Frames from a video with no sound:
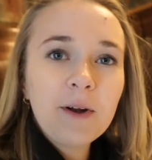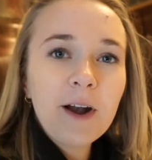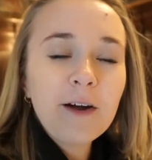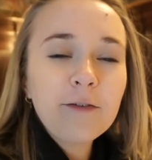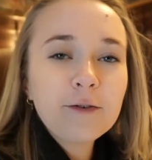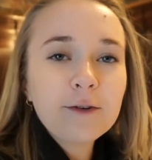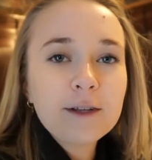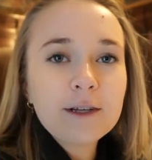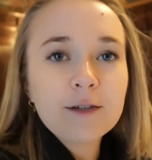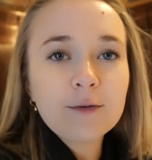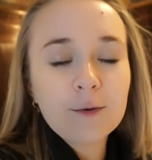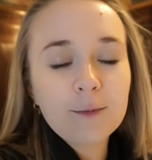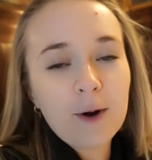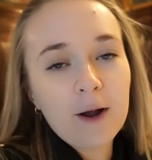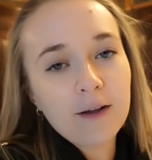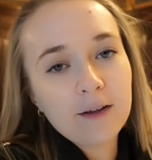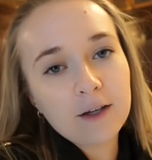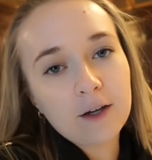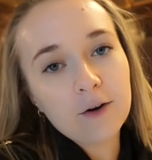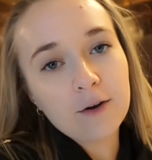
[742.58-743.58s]
But after this, we're
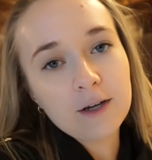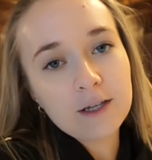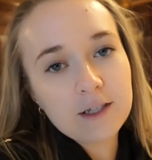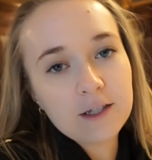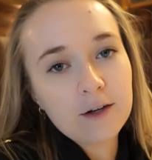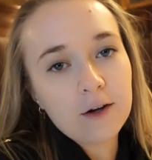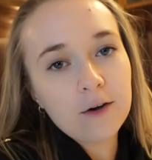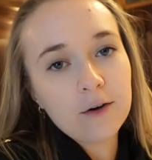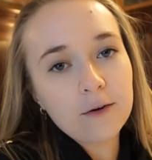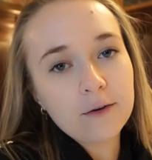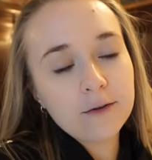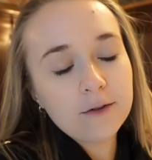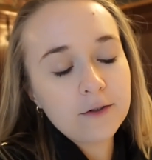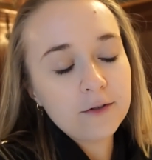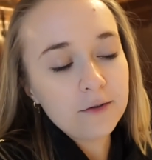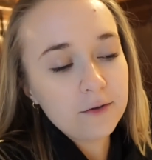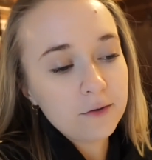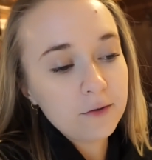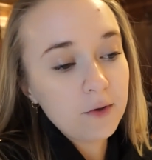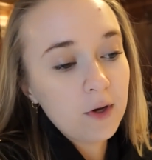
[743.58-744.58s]
probably going to go
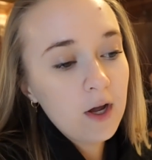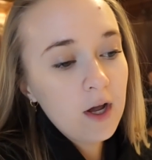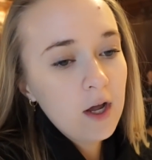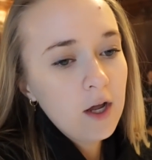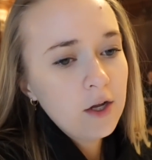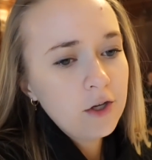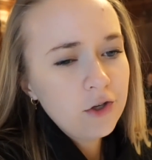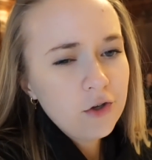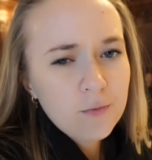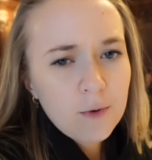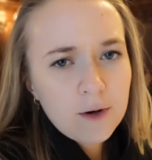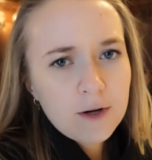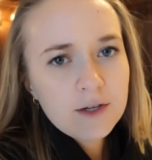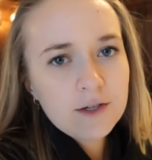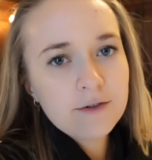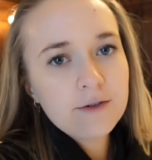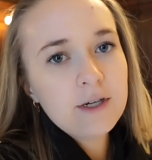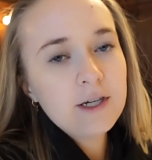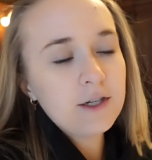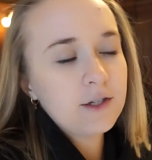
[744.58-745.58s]
to Newbury
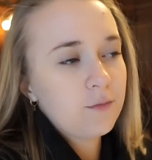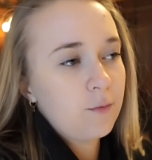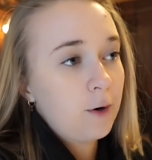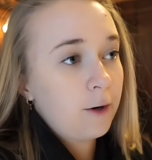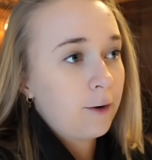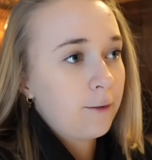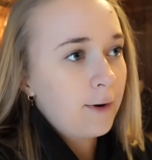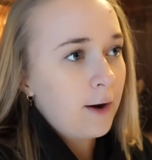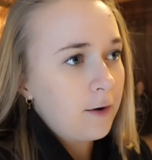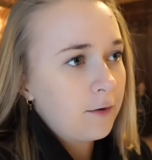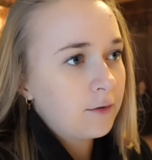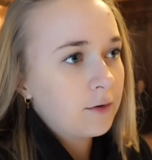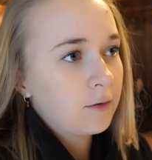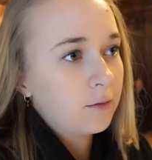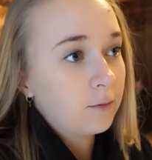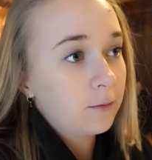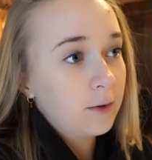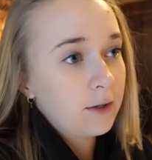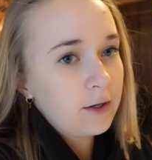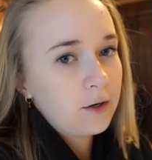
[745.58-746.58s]
Street, just walk around
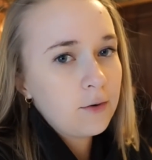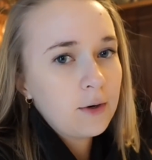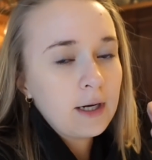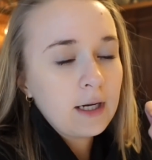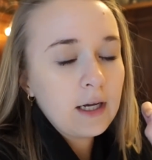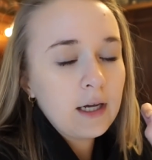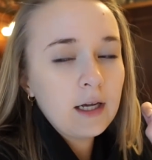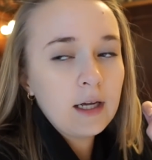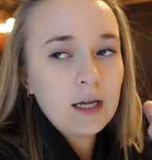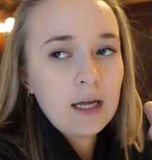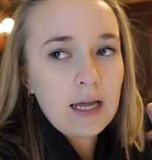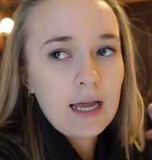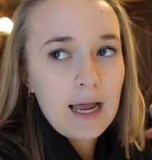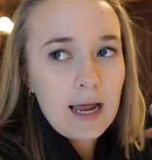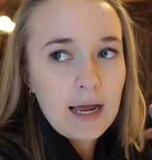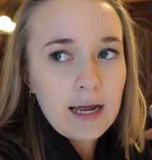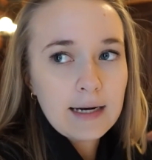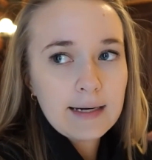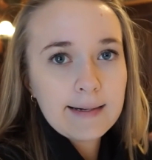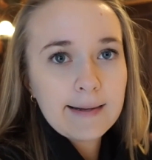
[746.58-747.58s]
really quick,
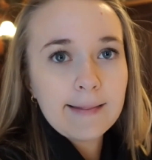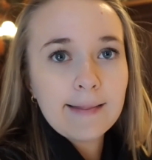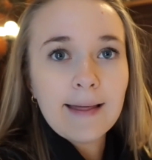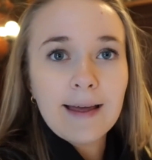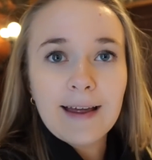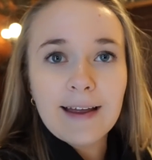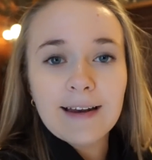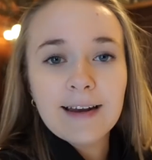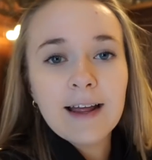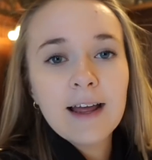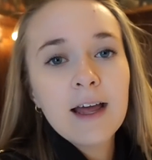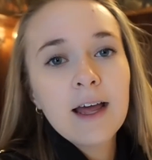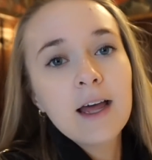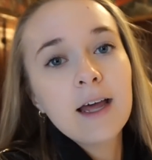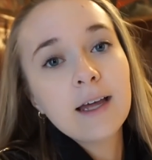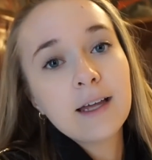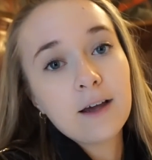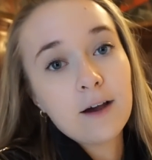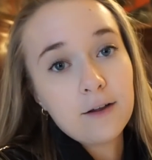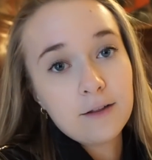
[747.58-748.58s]
and then
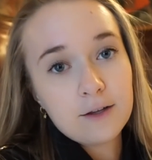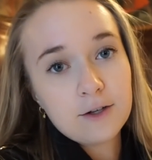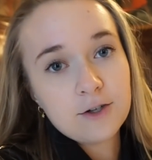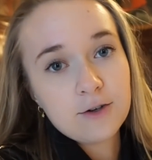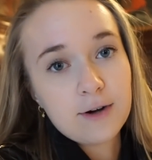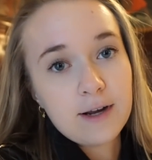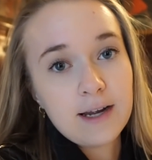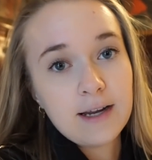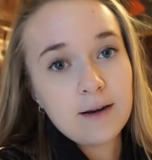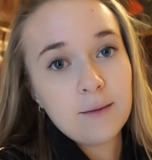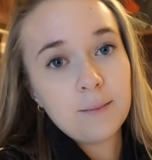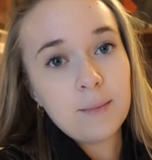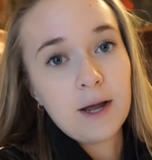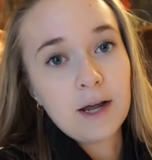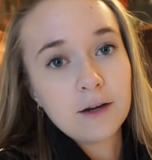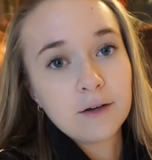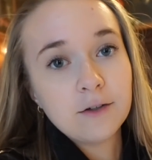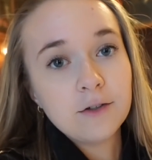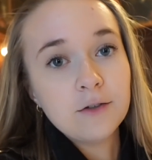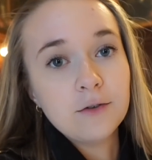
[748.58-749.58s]
get on the train
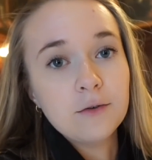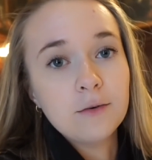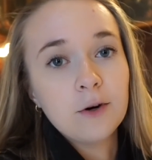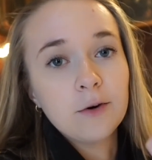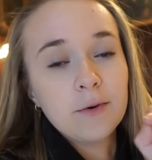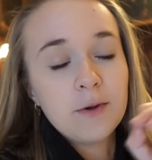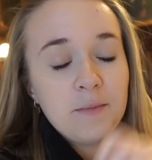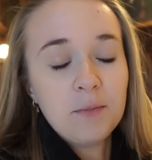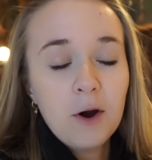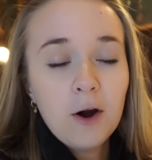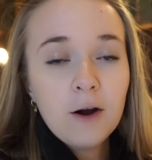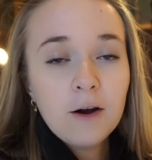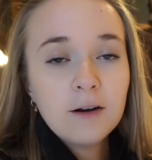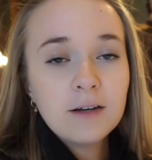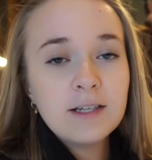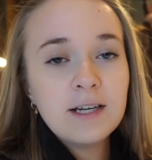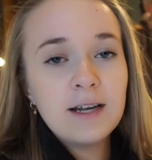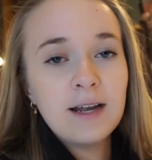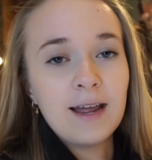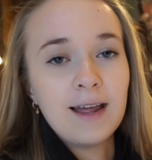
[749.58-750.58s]
back to where we
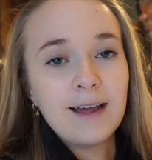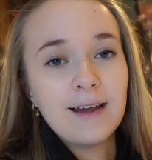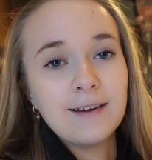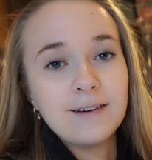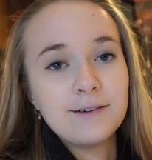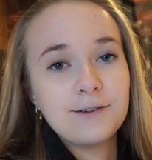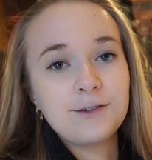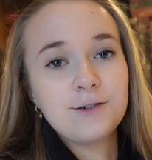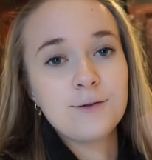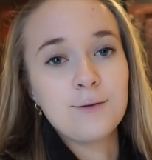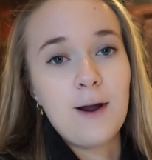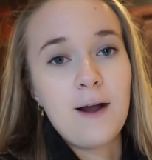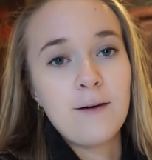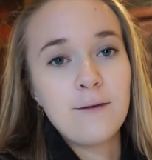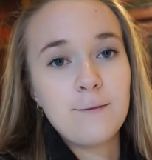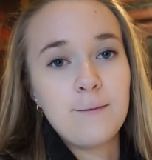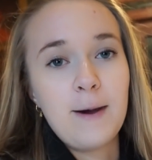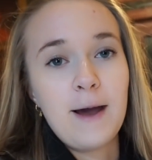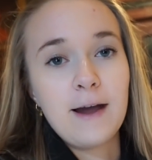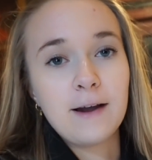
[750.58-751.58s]
parked and
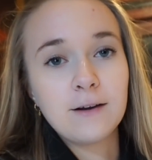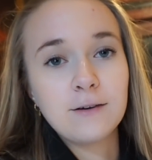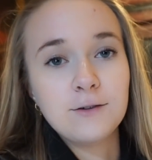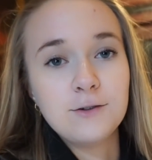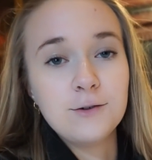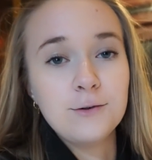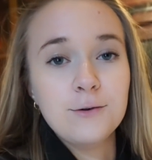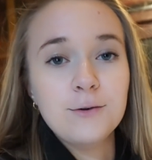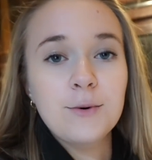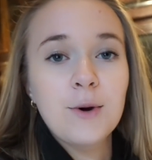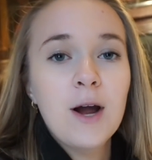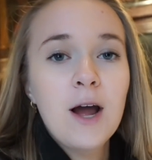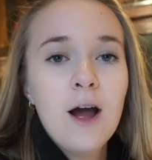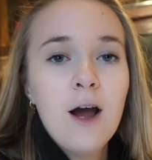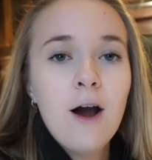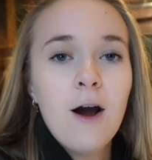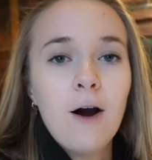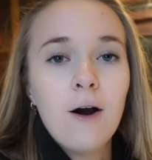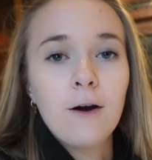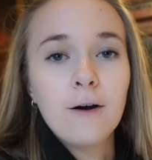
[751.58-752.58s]
drive back to
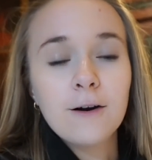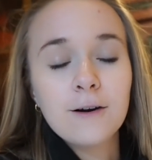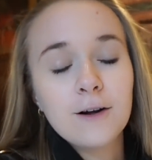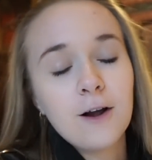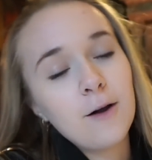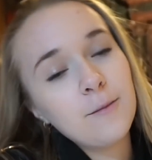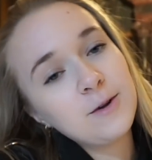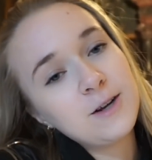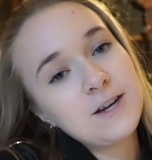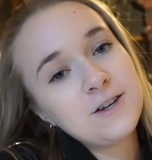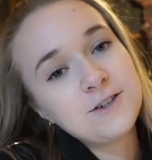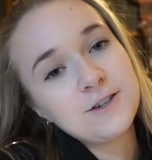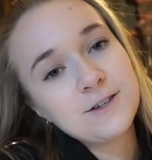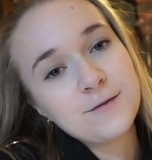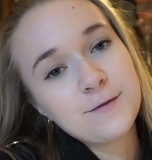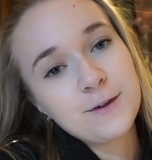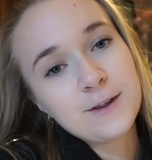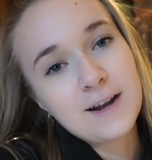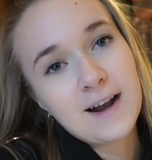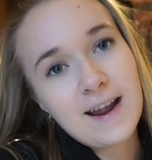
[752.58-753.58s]
our accommodations
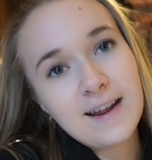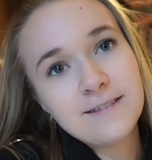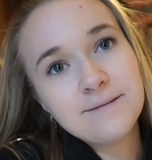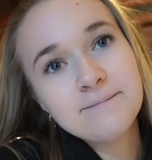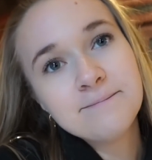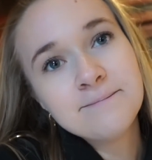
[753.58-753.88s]
for the night.